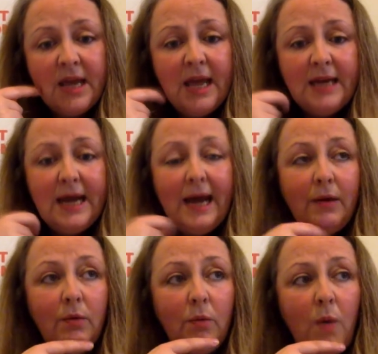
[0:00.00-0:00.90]

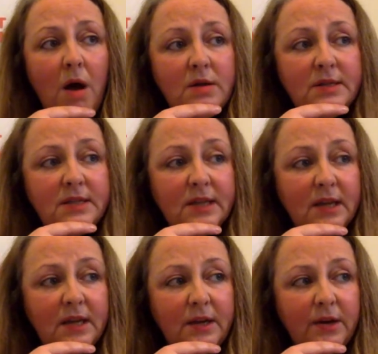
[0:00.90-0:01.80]
Now, whilst,
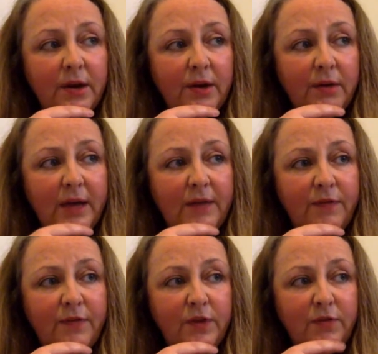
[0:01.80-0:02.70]
you know,
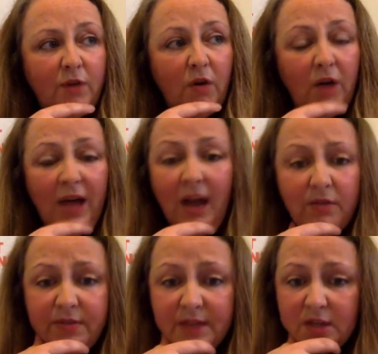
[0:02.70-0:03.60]
if you've got a
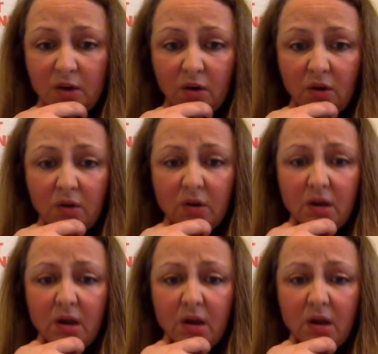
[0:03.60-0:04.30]
healthy dog,